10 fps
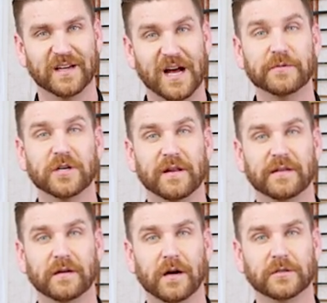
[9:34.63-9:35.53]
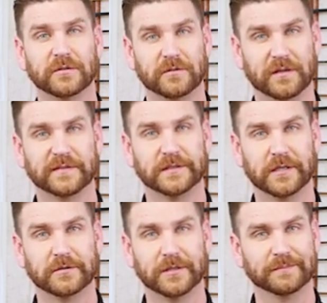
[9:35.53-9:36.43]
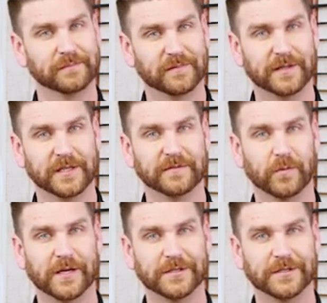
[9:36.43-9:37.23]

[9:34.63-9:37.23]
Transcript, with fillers: I'm Jonathan Karch Three Rivers Archery. Thanks for